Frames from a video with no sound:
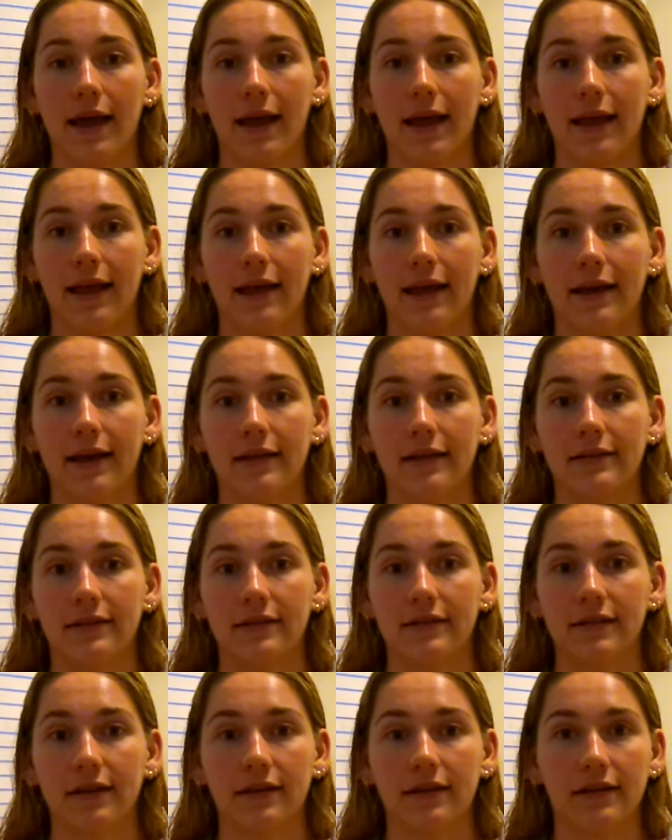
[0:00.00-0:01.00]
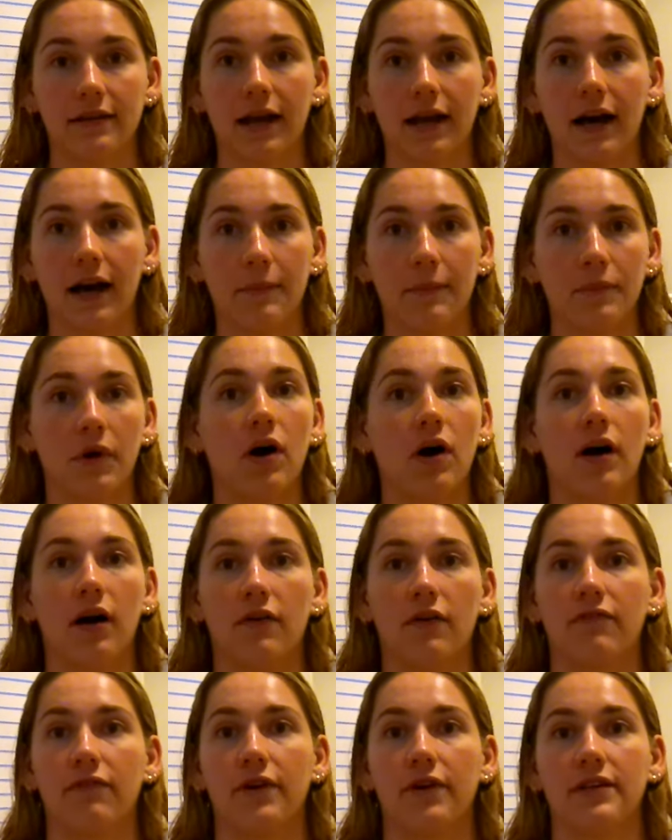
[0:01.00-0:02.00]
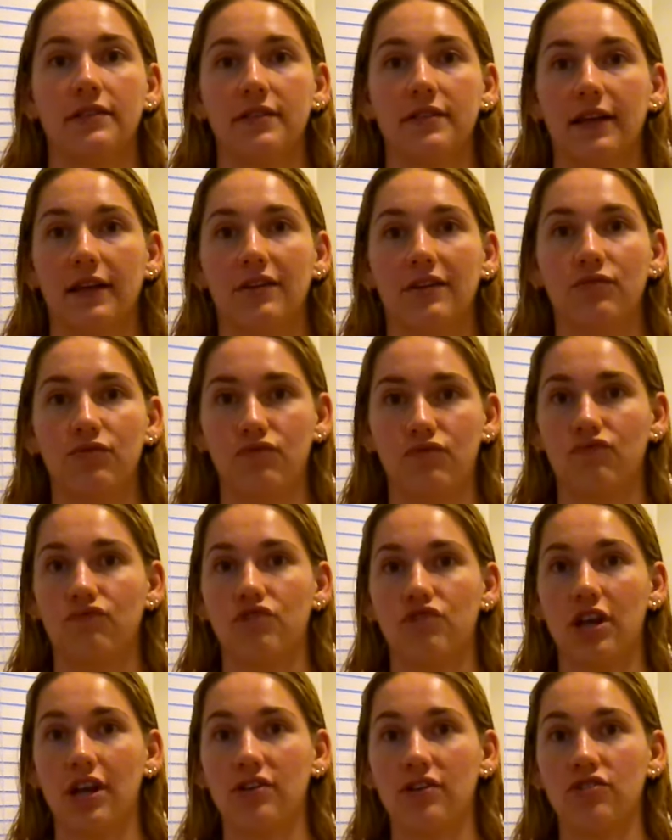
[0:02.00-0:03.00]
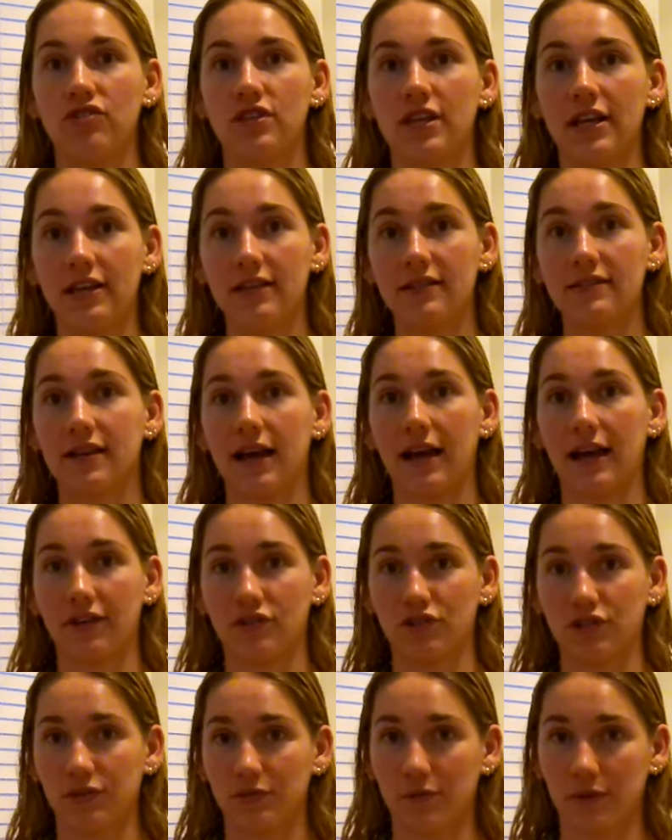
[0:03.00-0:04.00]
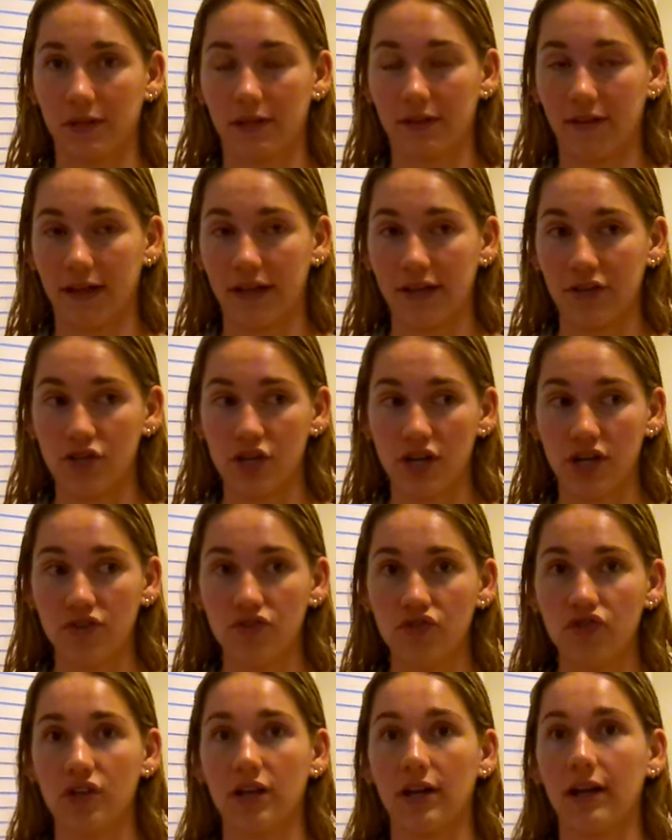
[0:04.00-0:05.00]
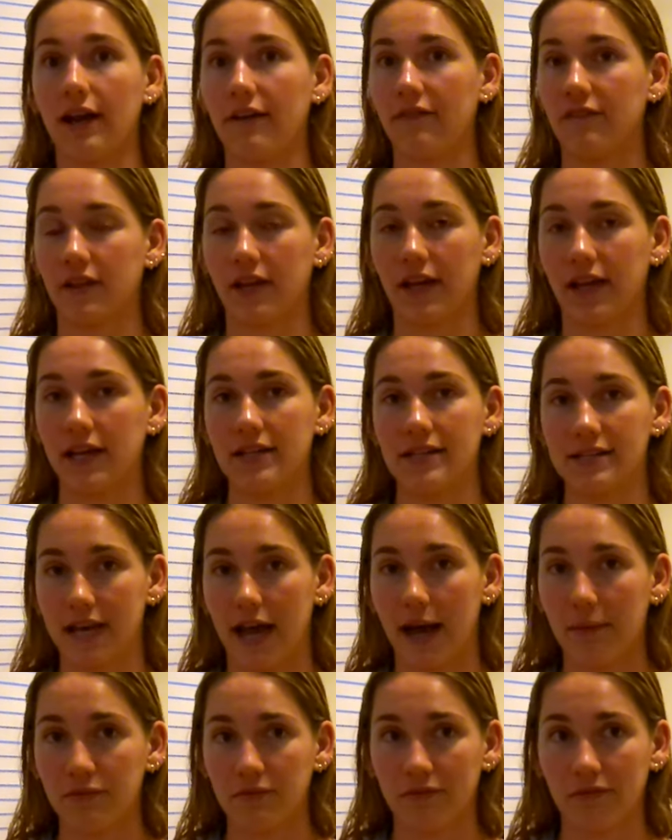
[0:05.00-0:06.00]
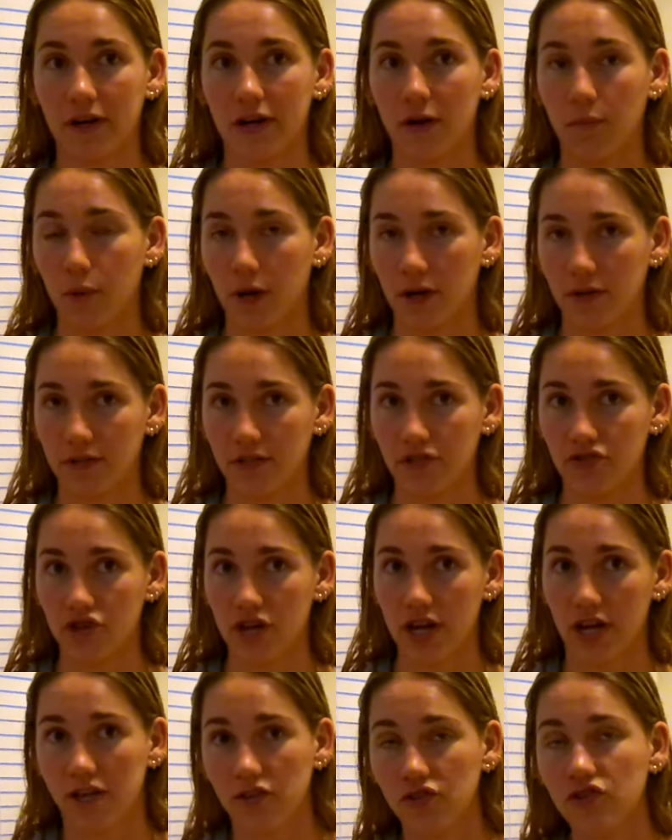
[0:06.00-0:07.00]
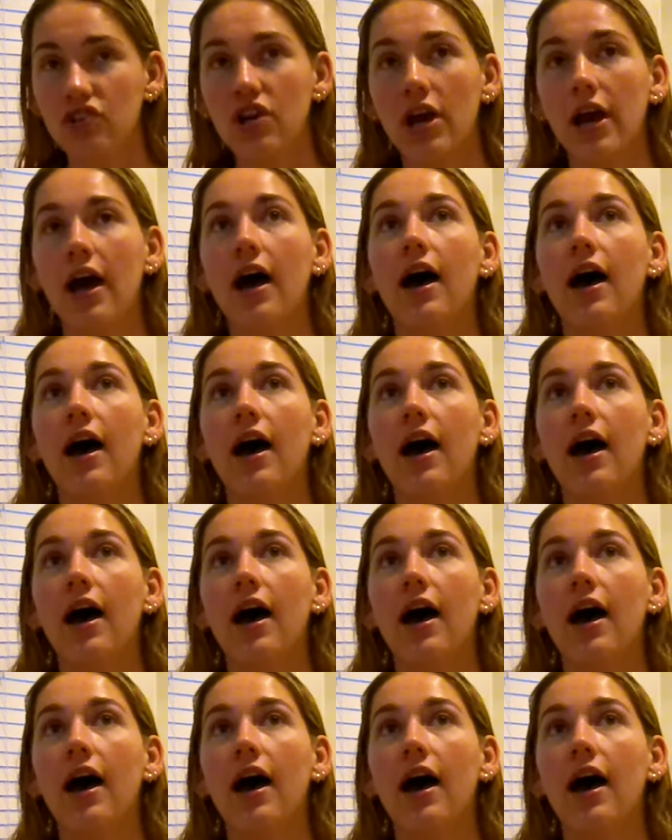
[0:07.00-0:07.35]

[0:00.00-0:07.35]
And yeah, I'm not afraid to like change things. I actually really like change and I feel like I adapt very well to change.